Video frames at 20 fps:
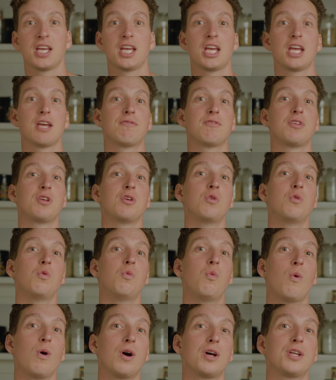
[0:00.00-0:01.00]
if you
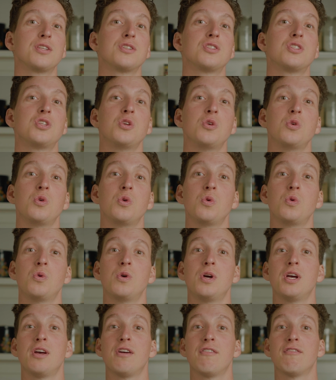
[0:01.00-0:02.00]
want to
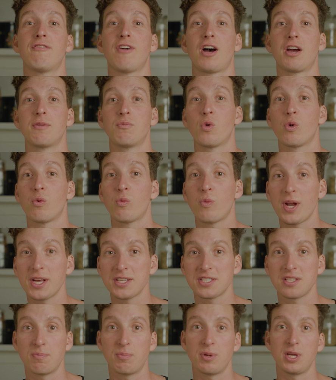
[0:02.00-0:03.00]
find more
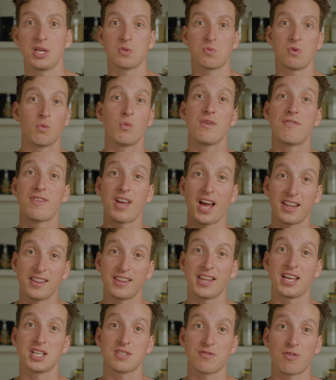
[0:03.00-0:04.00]
recipes, we've got
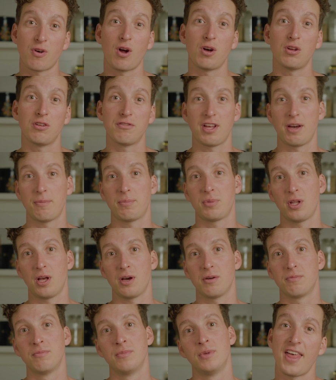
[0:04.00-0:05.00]
links for all of that below.